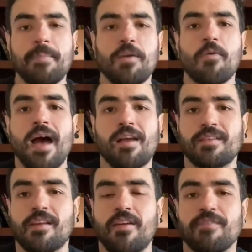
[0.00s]
Meanwhile,
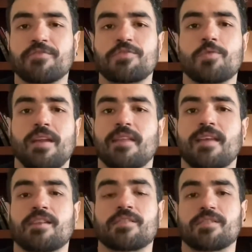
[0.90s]
they don't have to do
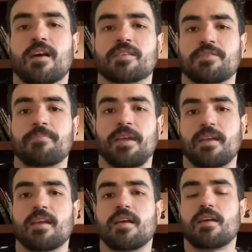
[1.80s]
anything to talk to
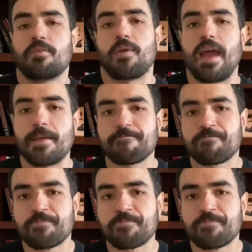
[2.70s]
me, right?